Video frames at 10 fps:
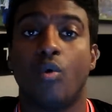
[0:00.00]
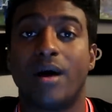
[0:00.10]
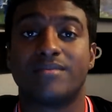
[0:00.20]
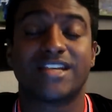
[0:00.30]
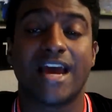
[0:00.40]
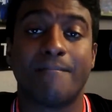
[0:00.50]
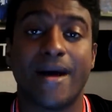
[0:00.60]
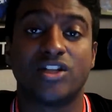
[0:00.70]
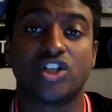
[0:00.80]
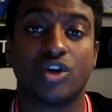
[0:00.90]
why I'm saying
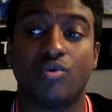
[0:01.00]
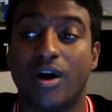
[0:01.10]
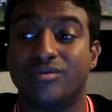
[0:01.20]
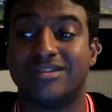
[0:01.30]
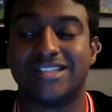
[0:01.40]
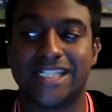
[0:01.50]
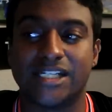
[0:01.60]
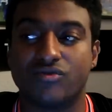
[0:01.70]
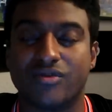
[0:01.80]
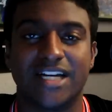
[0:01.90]
Ben Chilwell
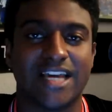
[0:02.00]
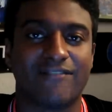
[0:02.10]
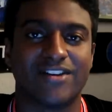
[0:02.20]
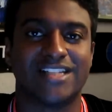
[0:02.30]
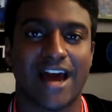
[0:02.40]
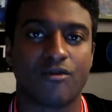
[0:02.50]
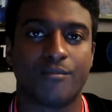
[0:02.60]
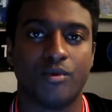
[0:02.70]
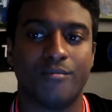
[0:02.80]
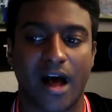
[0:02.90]
didn't really have a
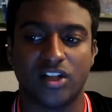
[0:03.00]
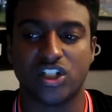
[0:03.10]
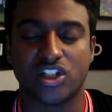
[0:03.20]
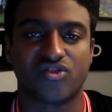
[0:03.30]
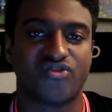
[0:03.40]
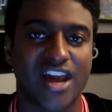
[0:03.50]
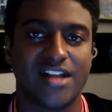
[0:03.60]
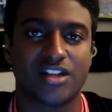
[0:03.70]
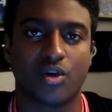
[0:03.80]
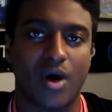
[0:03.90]
terrible match. He just
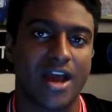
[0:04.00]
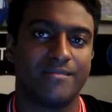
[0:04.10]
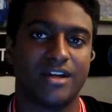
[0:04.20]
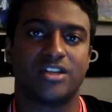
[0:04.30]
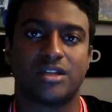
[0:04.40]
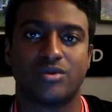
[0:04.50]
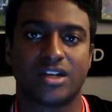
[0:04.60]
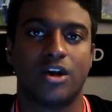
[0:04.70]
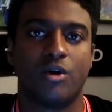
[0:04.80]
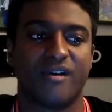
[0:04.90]
faded away because he
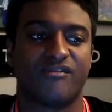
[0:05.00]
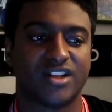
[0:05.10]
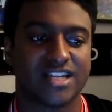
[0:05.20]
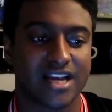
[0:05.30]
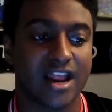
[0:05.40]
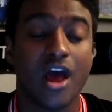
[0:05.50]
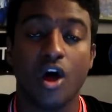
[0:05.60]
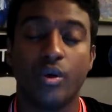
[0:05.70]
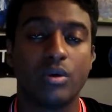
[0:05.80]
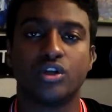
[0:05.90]
was a little bit fatigued.
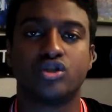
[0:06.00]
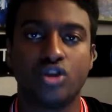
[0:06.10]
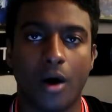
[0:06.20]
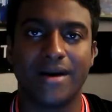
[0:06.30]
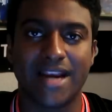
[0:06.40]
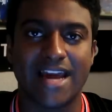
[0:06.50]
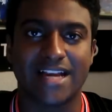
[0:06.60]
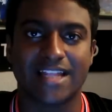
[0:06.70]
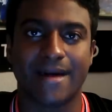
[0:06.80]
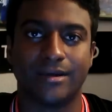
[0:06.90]
We were
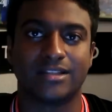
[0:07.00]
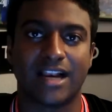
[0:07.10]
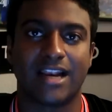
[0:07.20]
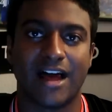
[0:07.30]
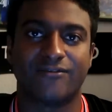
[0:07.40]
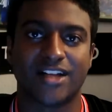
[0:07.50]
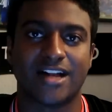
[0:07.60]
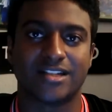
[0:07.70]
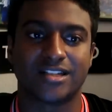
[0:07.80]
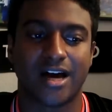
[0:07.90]
dominating them on that
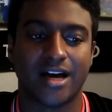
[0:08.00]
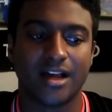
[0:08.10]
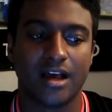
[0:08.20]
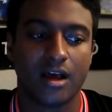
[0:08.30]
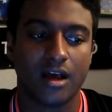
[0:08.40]
left-hand side.